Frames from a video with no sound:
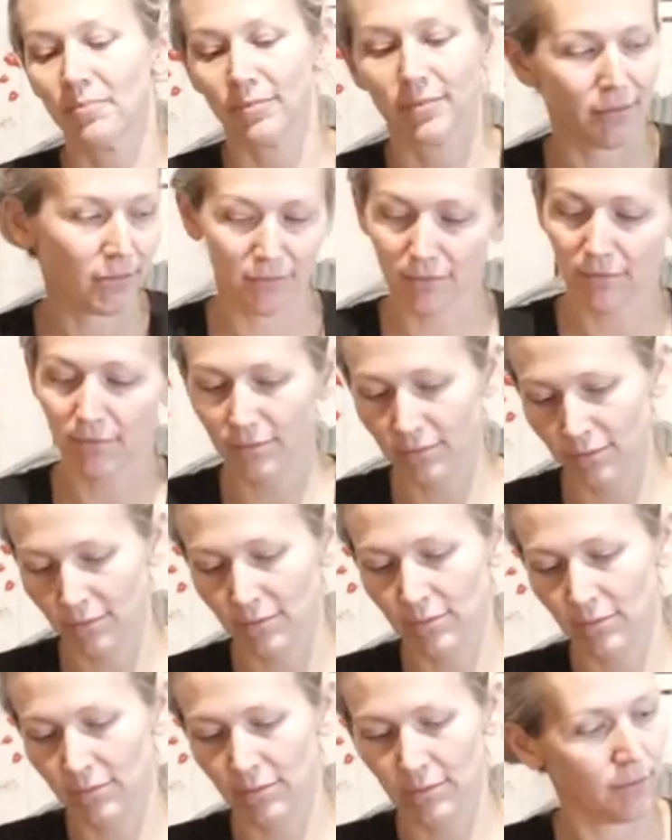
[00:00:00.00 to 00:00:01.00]

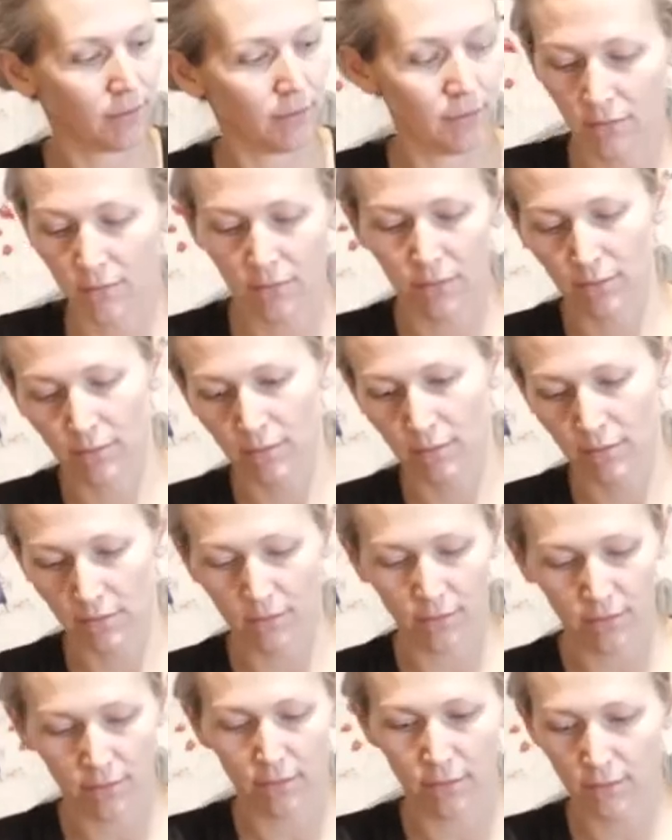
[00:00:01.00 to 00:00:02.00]

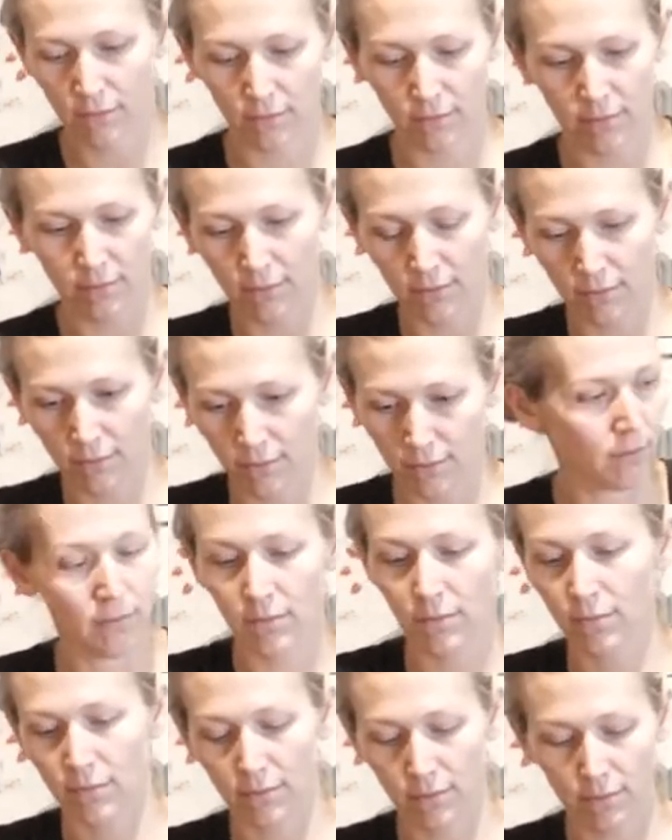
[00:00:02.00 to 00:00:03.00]

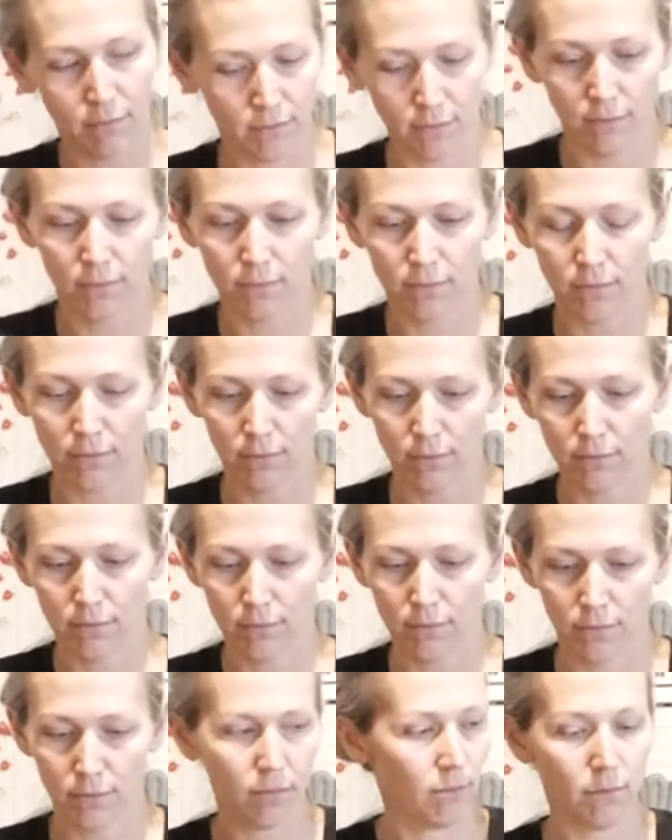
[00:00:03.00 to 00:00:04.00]

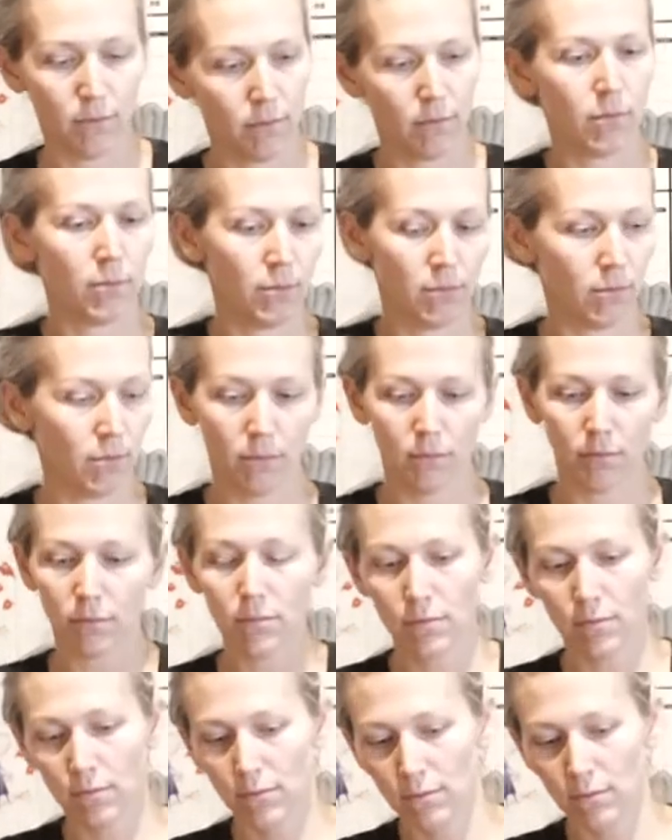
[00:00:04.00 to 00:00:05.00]

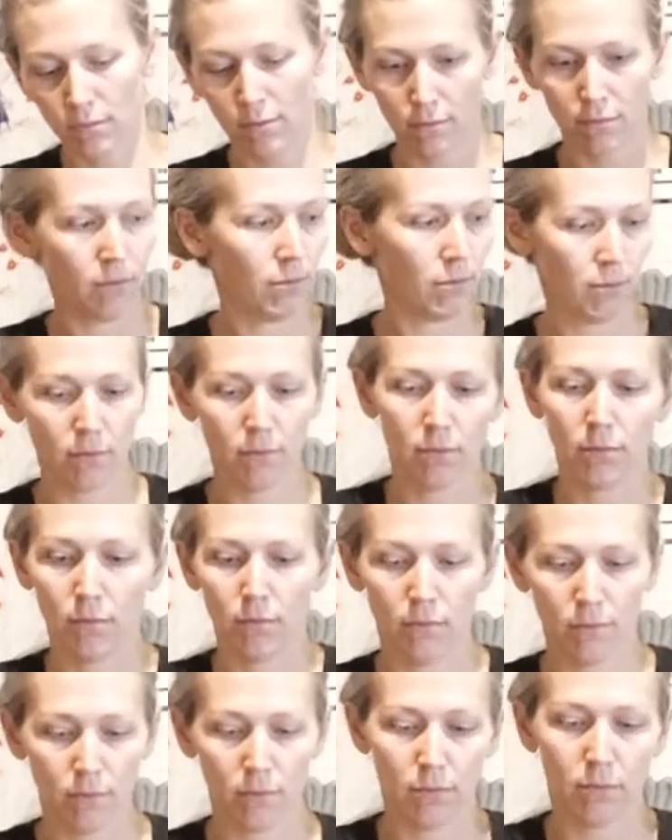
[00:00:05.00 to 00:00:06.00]

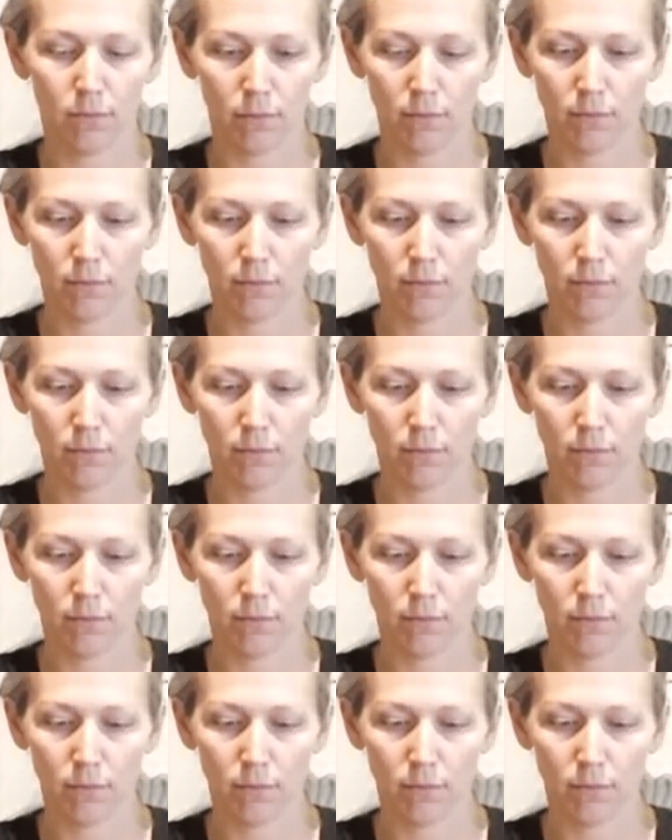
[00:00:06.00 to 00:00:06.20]
No one is speaking in this clip.